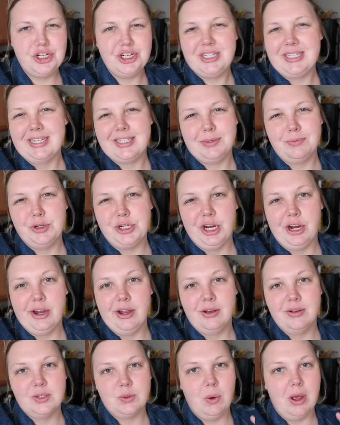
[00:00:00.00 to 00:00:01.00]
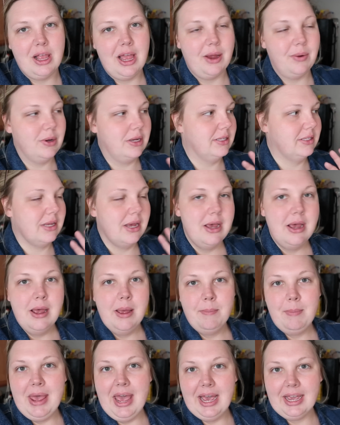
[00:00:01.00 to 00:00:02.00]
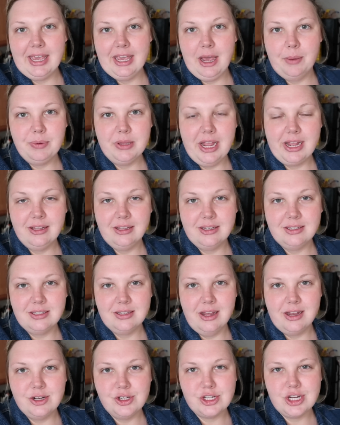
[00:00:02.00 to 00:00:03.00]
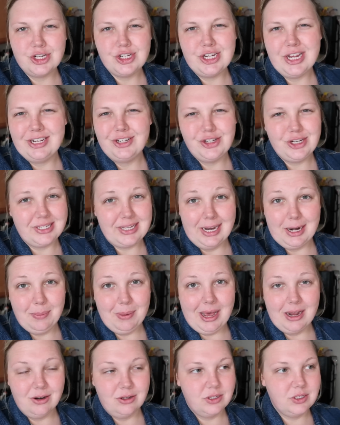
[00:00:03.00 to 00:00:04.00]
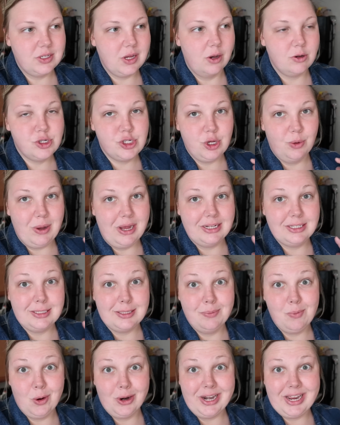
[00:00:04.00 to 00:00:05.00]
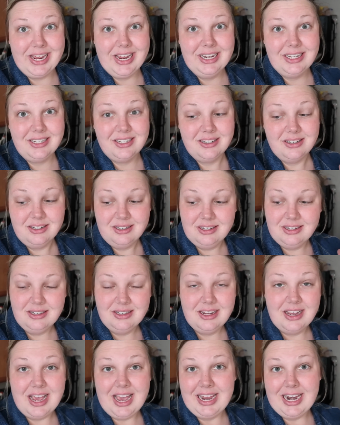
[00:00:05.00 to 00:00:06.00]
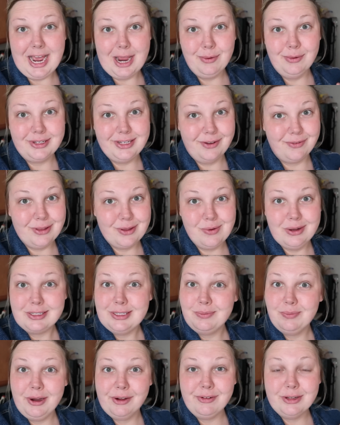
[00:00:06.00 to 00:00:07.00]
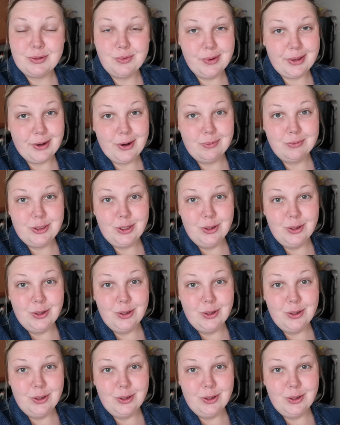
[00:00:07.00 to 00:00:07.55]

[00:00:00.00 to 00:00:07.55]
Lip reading: She just had some Cheerios while I was packing up Lila's lunch because she had just had a bottle, so she'll want some more to eat, and I will definitely want some breakfast when we get home